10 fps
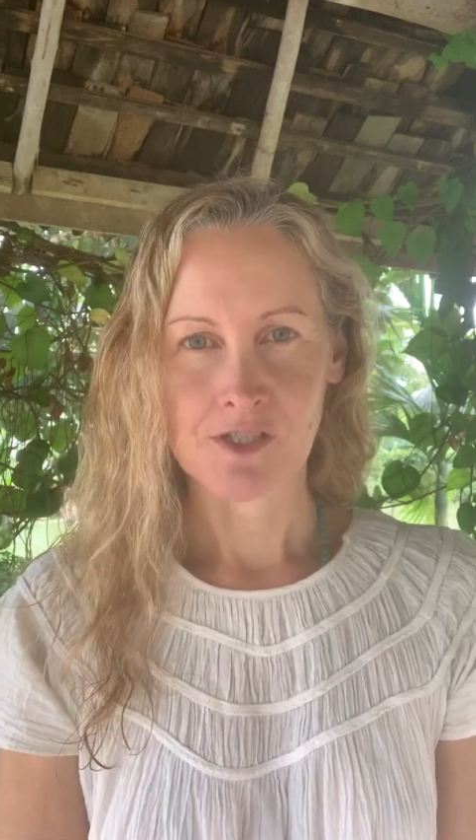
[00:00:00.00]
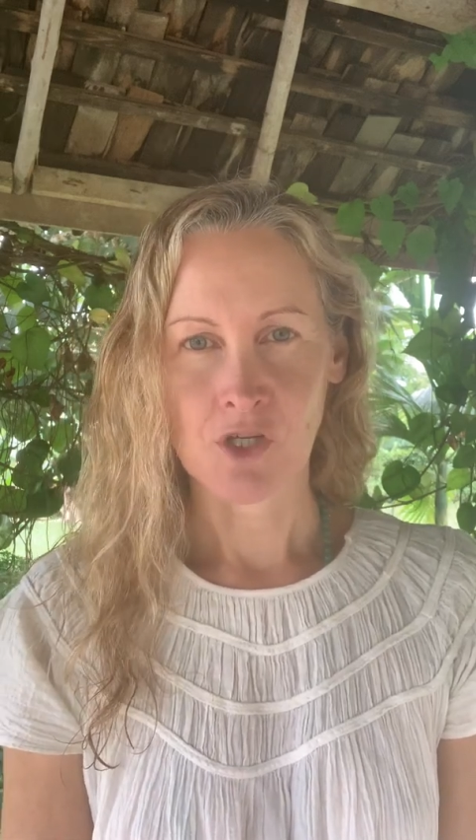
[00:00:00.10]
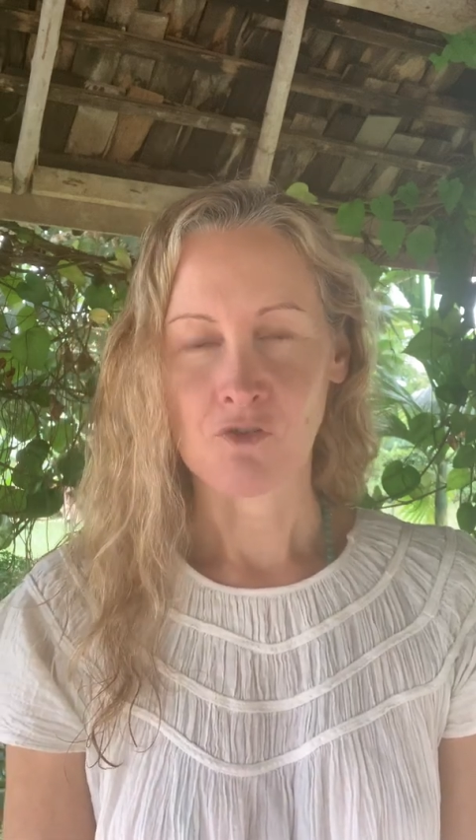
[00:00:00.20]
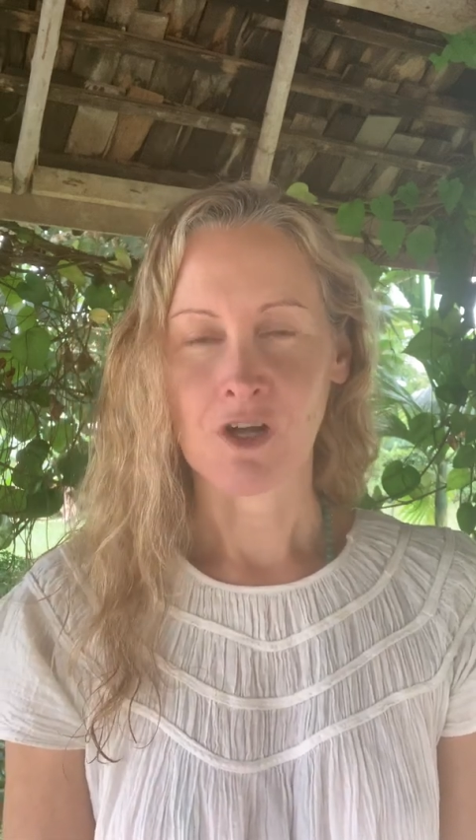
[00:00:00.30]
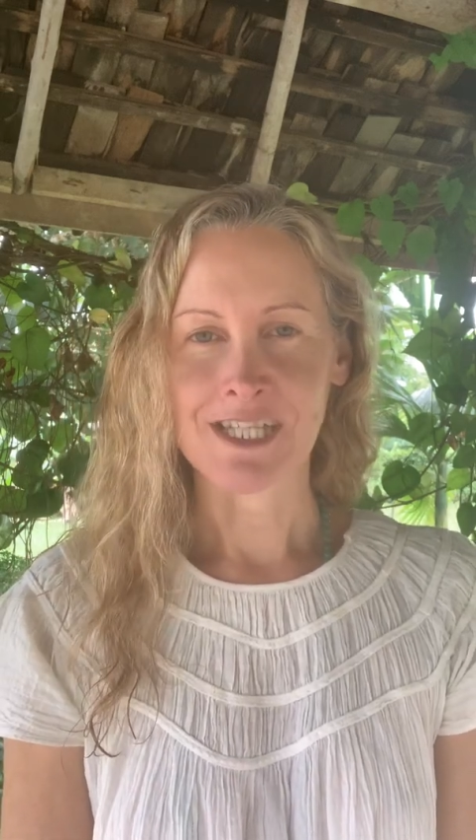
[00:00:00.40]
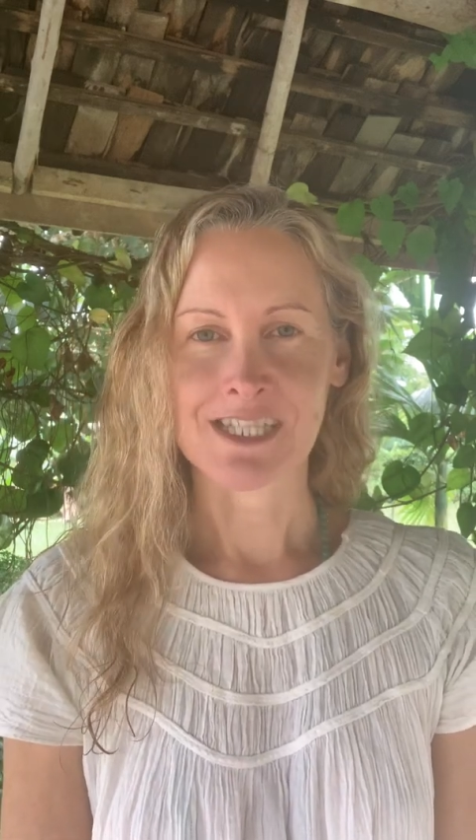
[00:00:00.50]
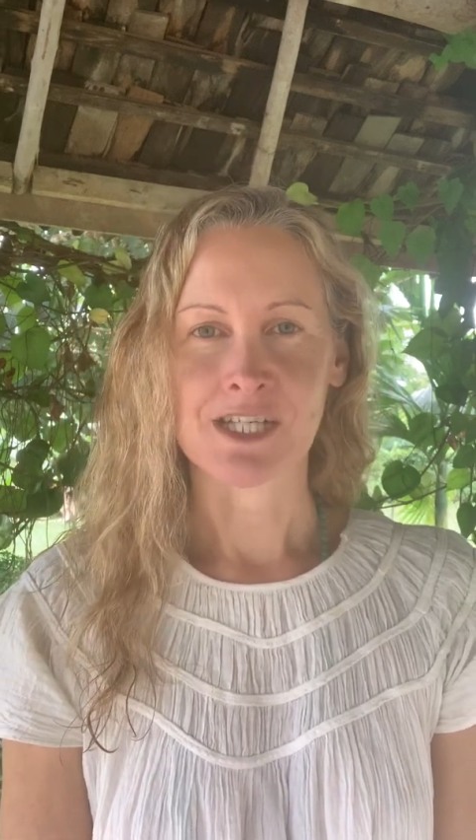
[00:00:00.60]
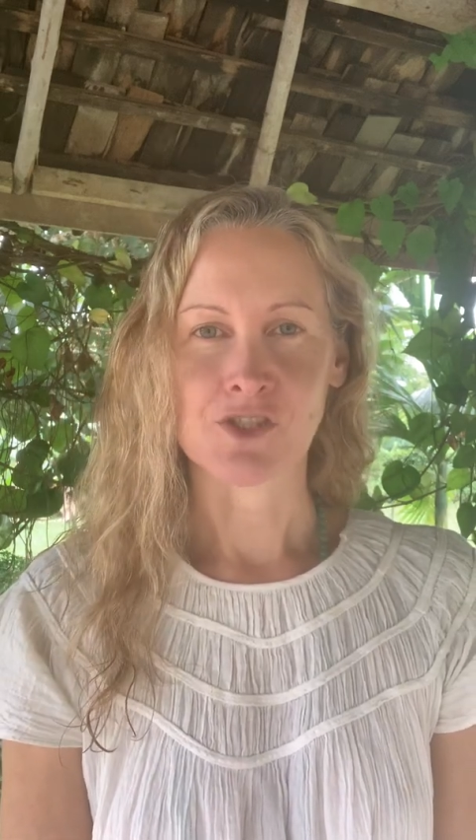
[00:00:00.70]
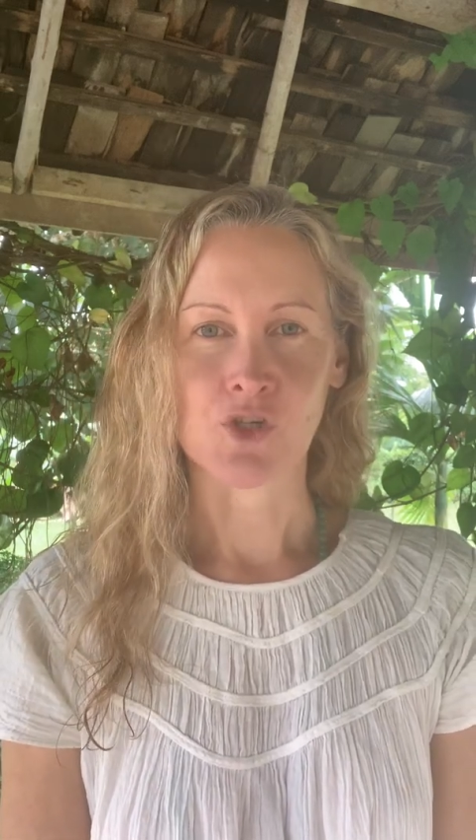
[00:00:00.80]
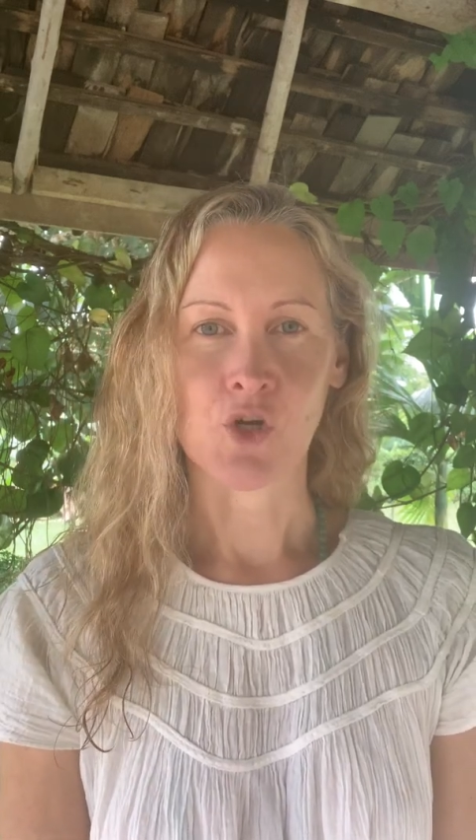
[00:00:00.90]

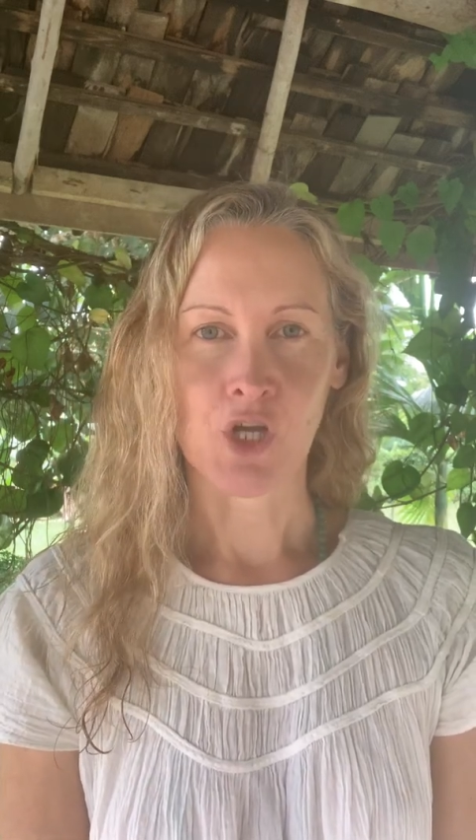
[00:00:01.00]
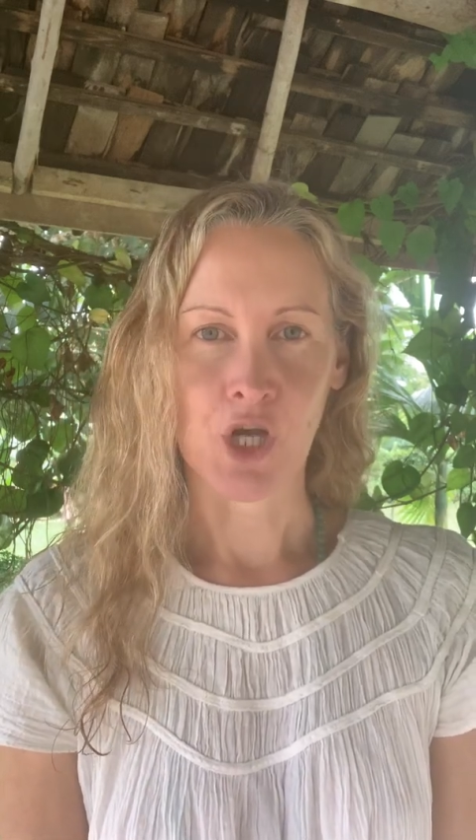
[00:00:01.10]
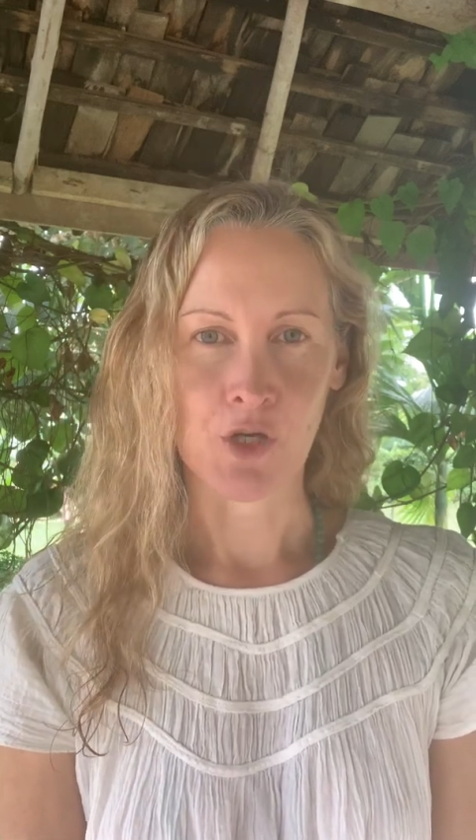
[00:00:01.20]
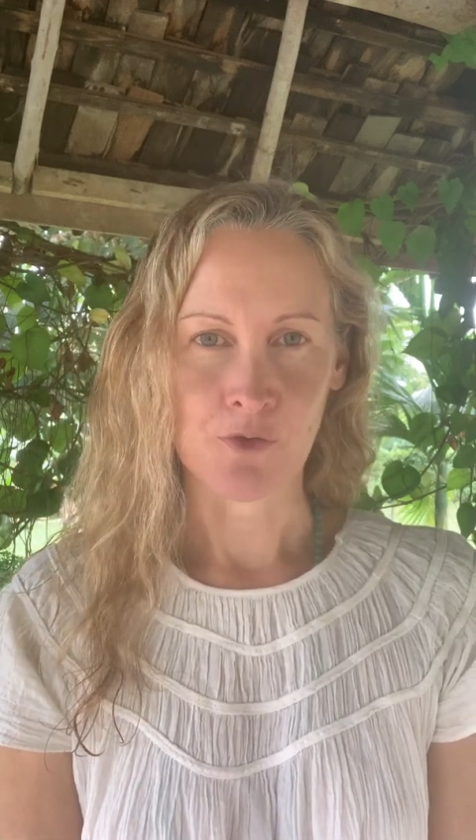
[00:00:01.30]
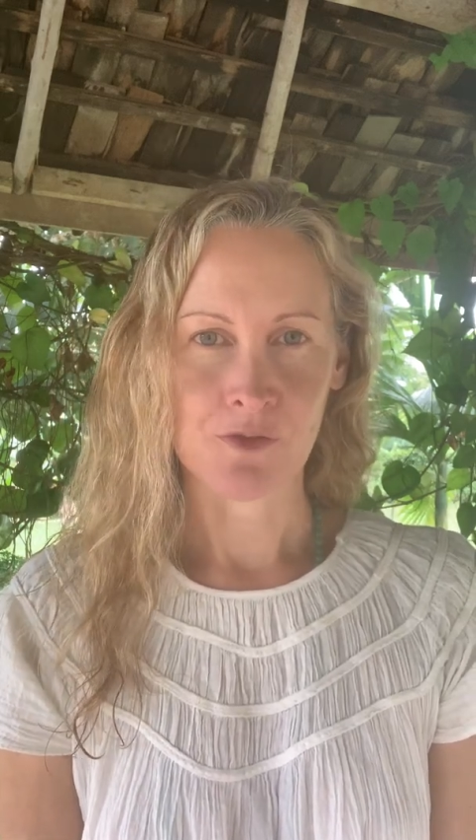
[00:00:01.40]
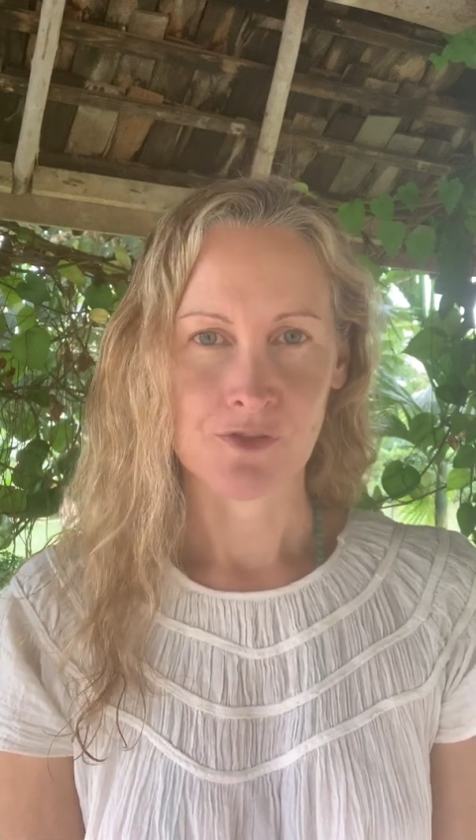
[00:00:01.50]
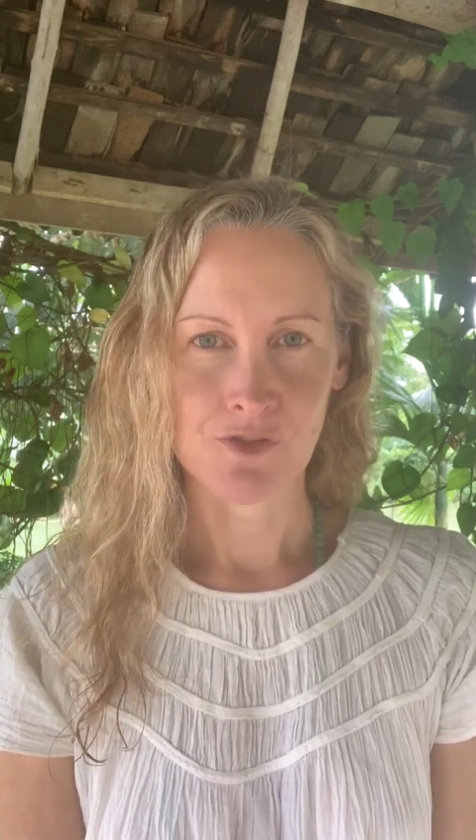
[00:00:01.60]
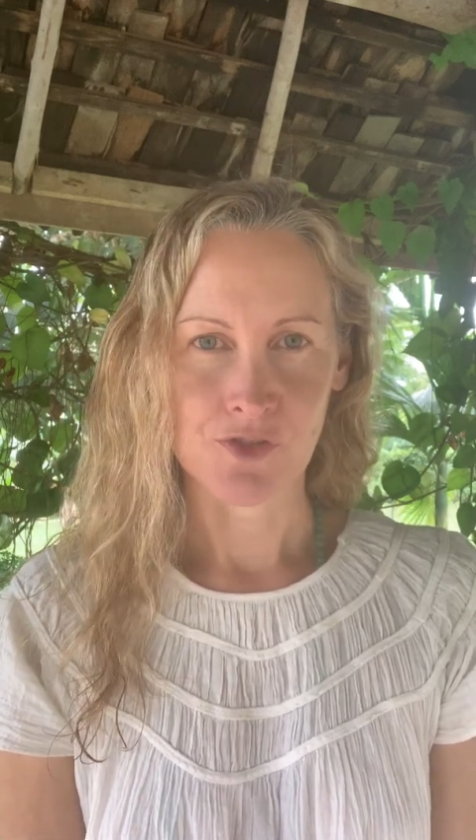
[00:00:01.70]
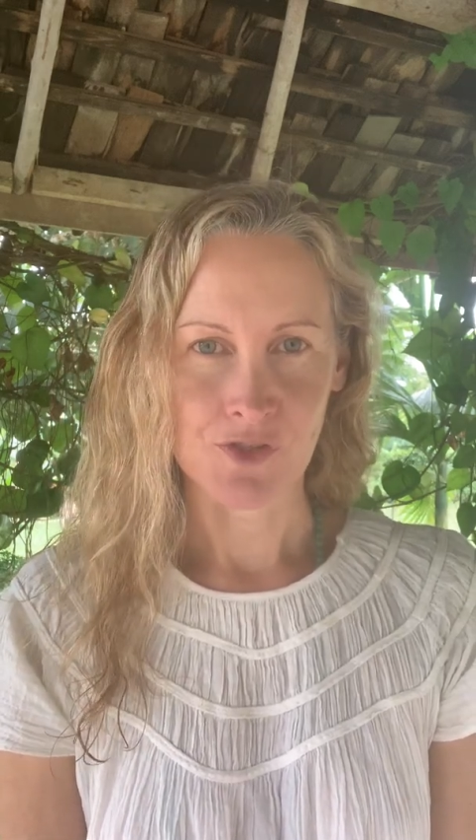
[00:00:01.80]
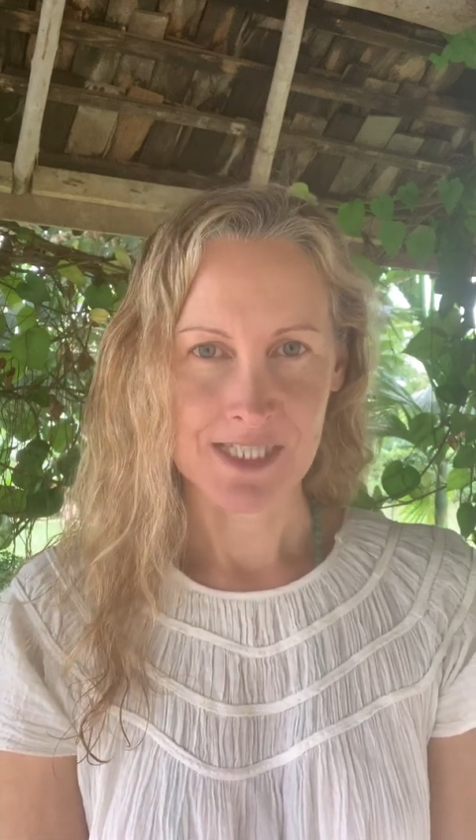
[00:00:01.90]

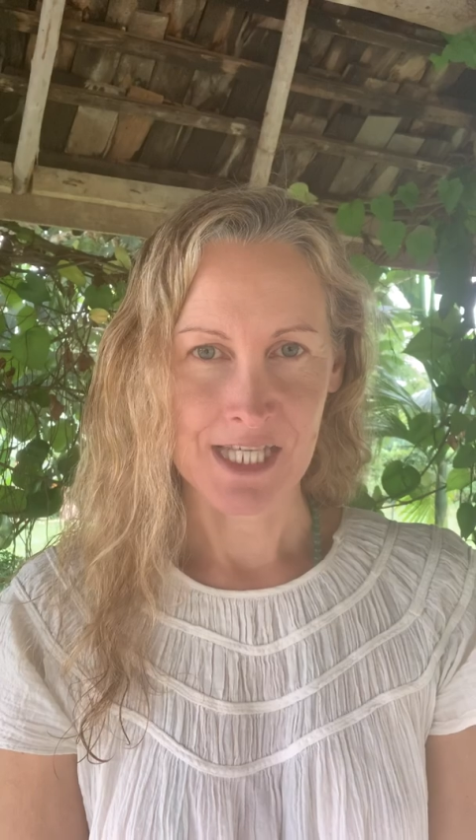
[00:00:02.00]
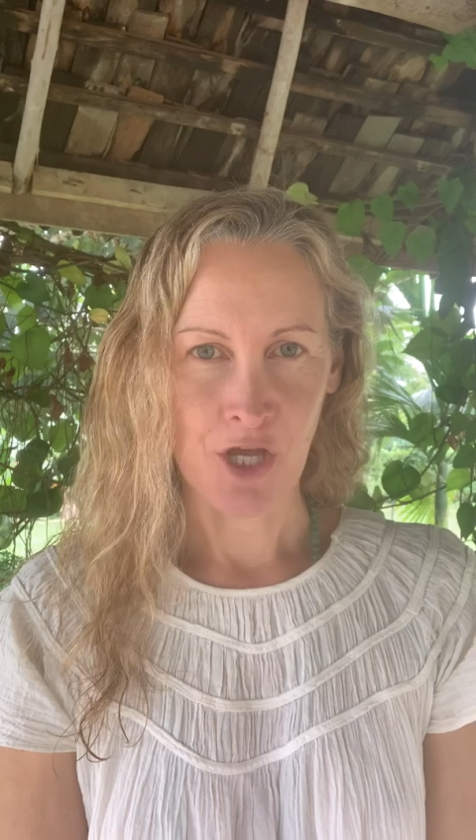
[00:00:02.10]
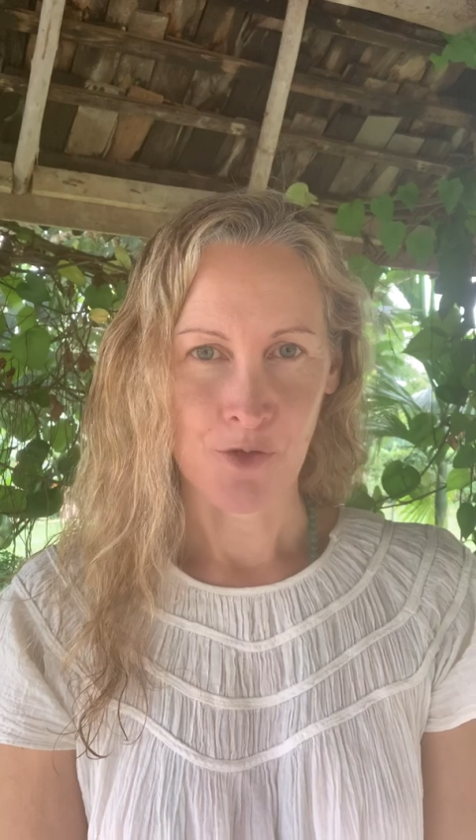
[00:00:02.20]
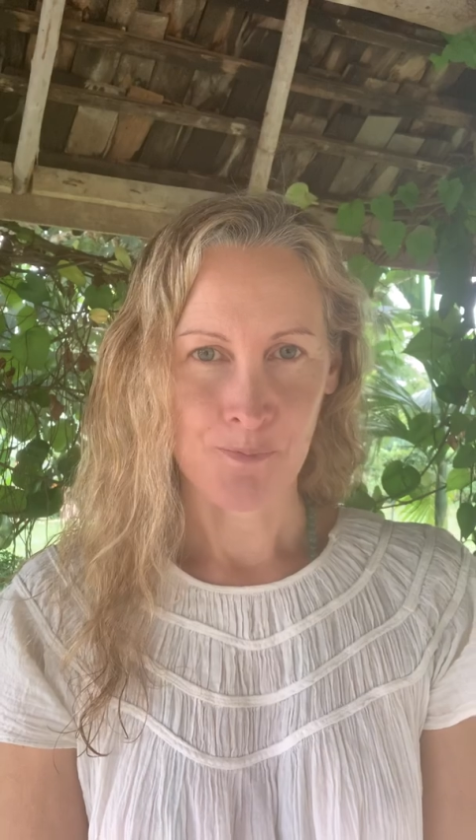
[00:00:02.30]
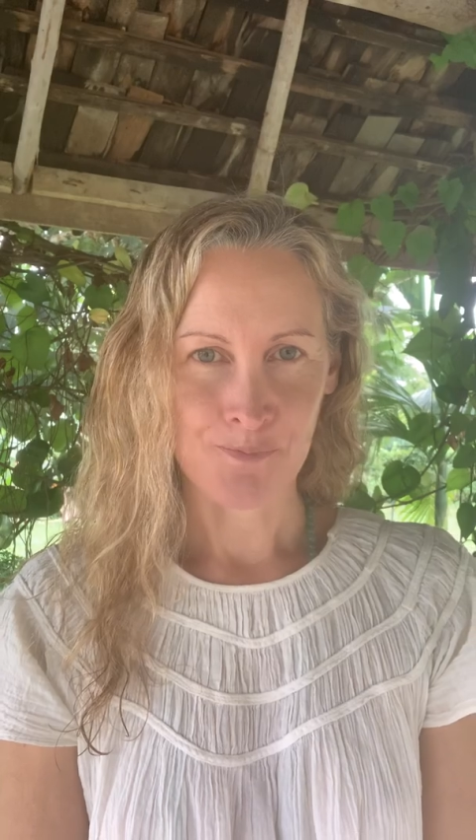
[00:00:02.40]
soulwriting.co.co.